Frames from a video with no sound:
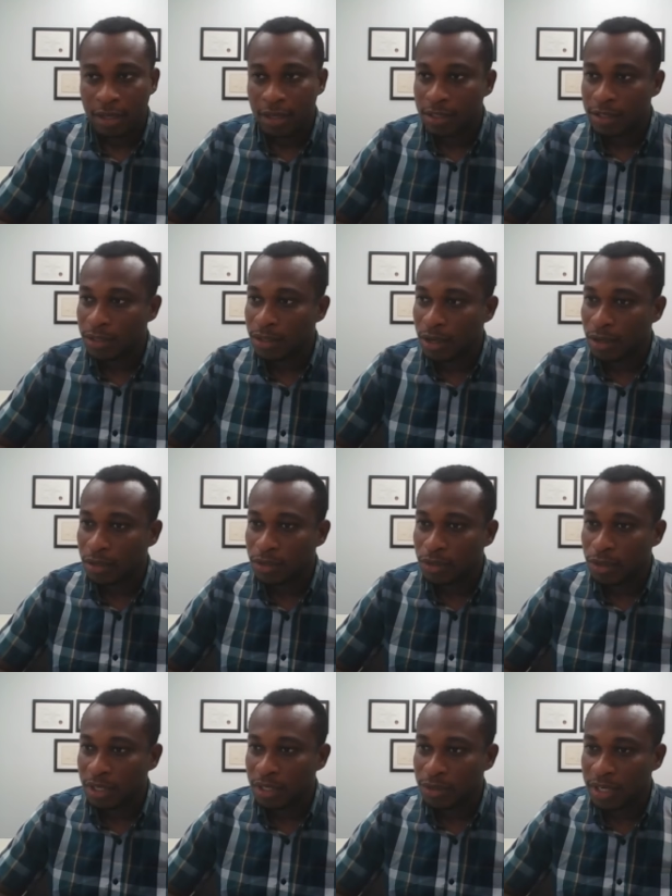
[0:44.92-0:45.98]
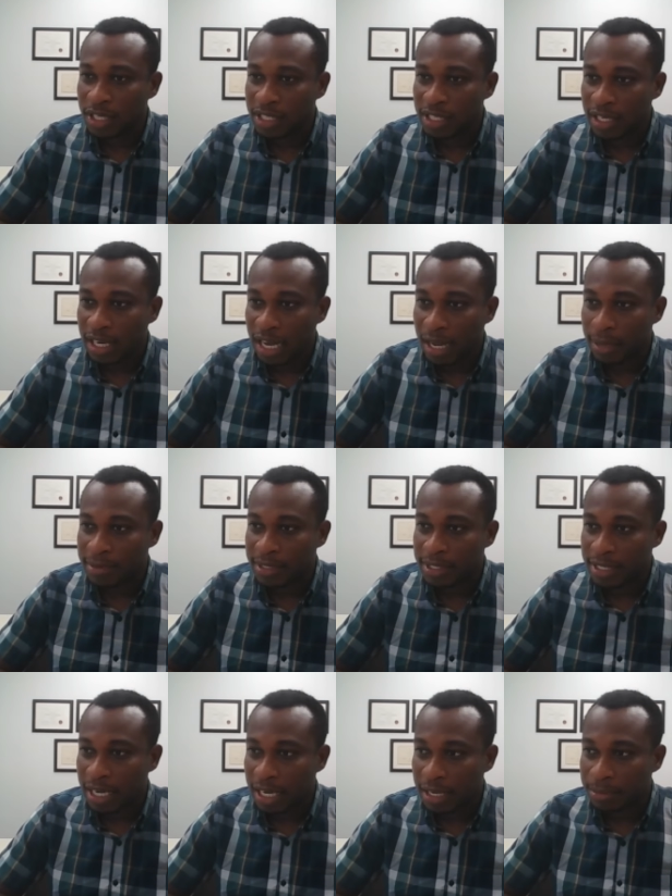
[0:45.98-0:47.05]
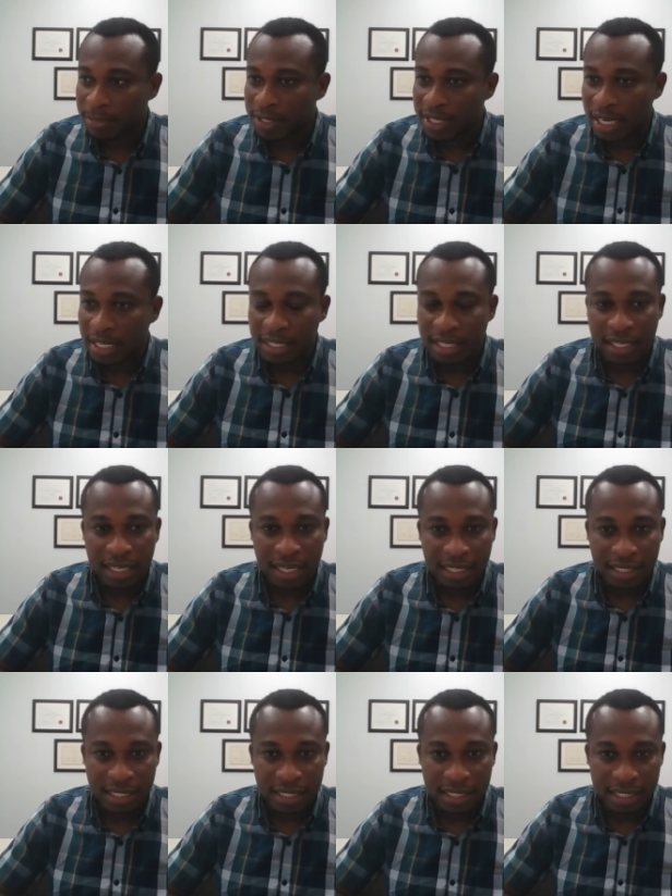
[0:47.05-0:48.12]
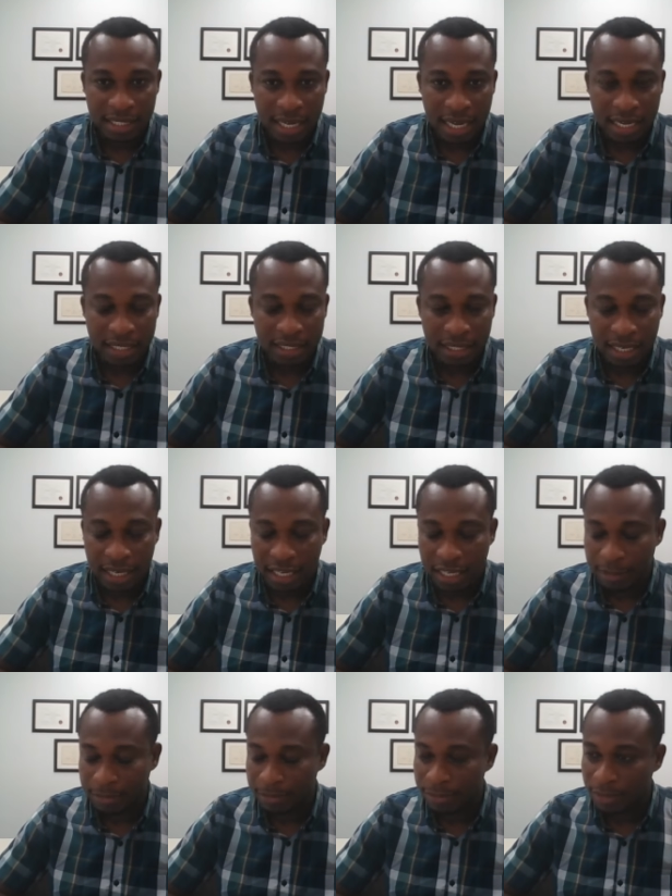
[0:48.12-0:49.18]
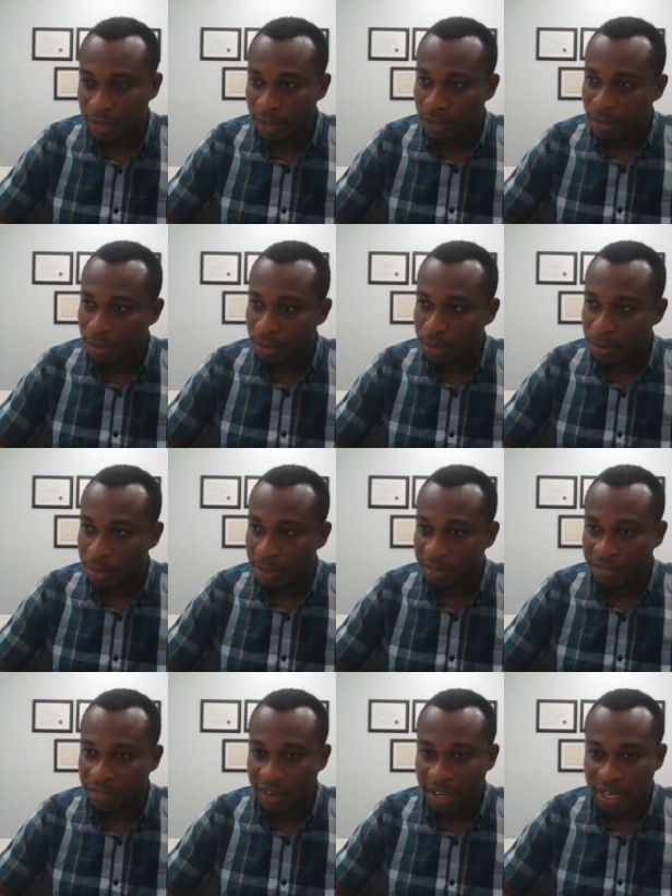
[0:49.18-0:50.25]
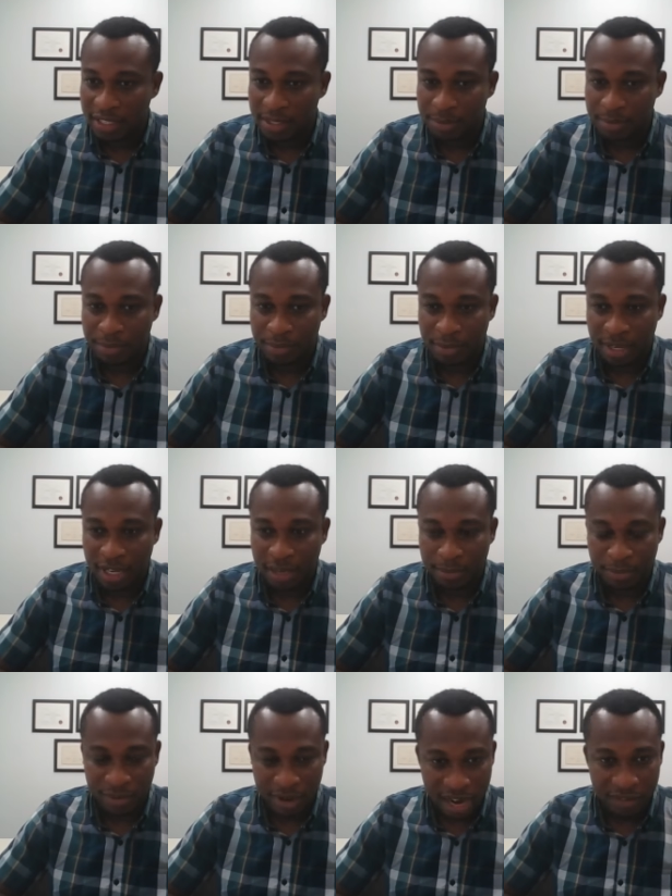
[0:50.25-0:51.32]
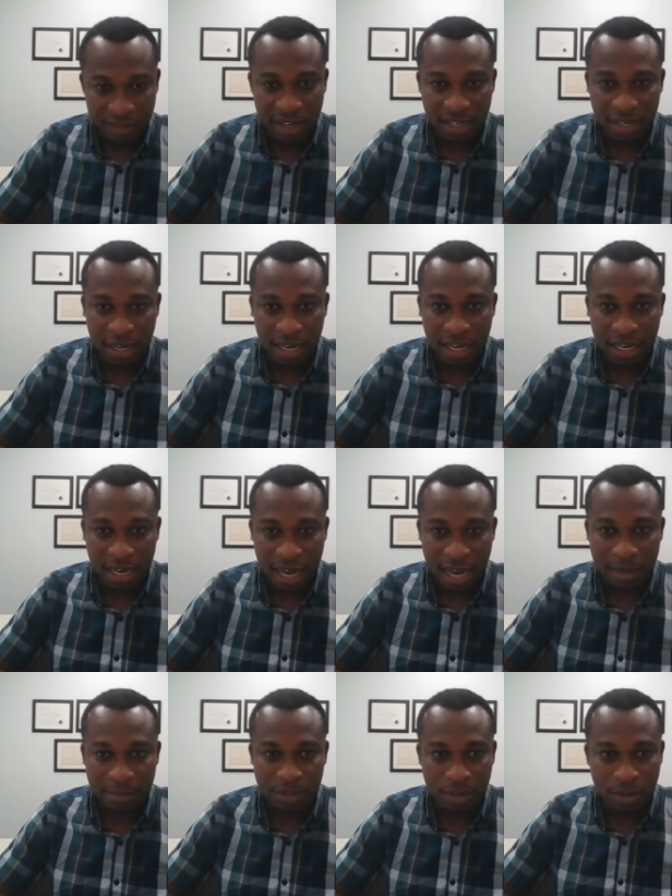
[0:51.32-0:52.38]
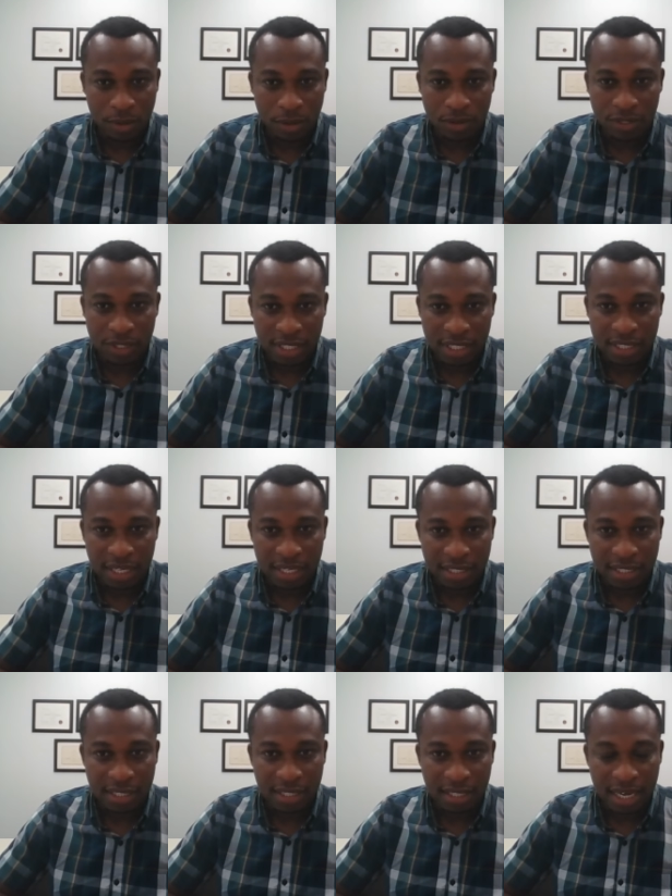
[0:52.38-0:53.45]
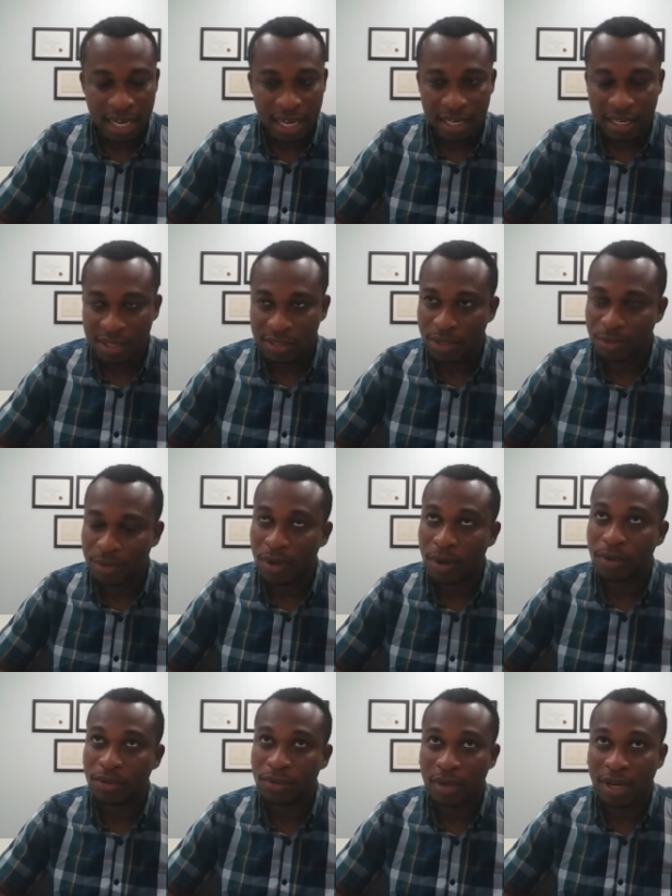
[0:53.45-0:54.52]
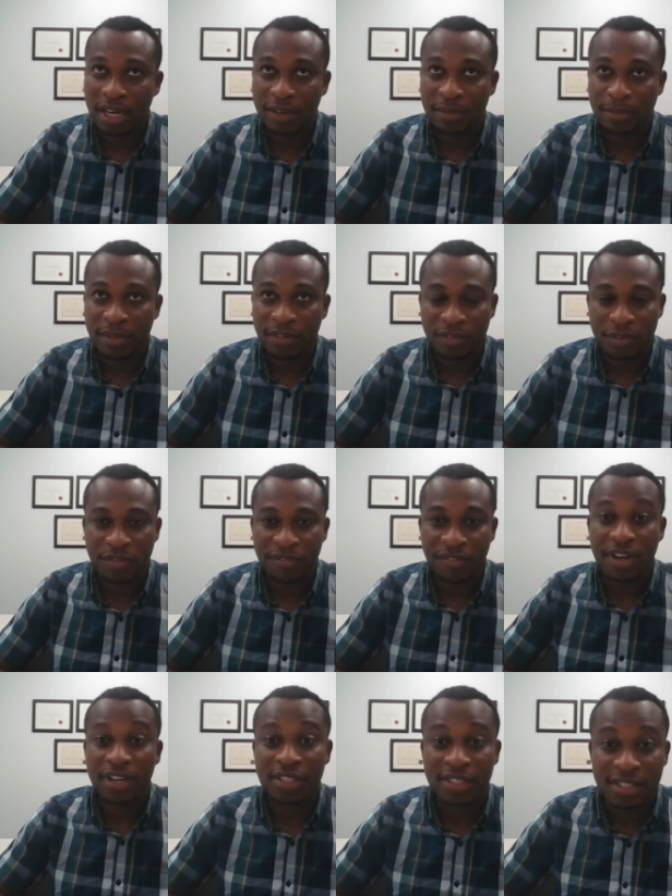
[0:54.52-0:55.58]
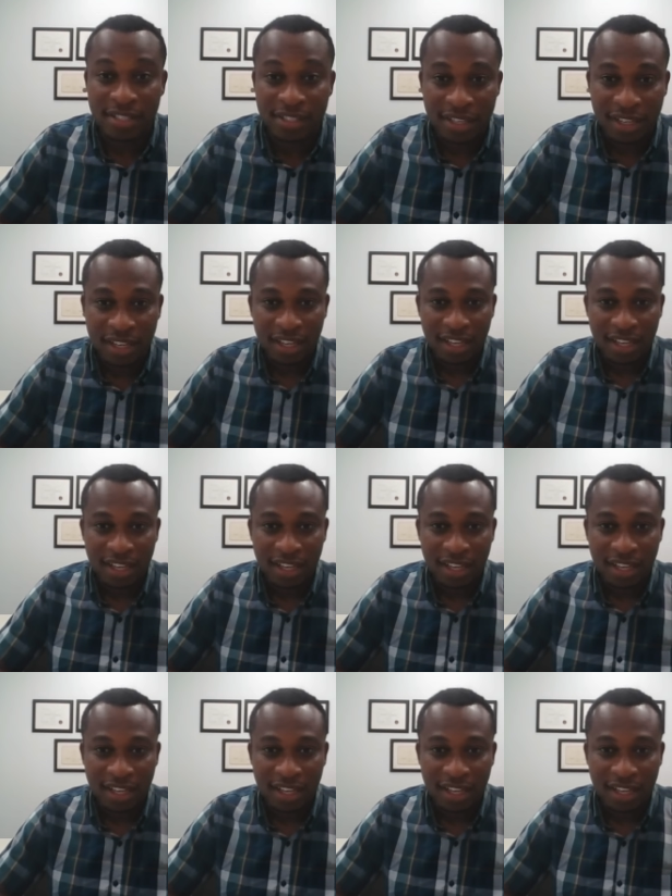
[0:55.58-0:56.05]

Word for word: So, Dawn, twenty twenty Seed Labs um, started in nineteen eighty-nine. Um, we were the first private uh, lab to go into seed testing in Canada, so we hold quite a, a few firsts.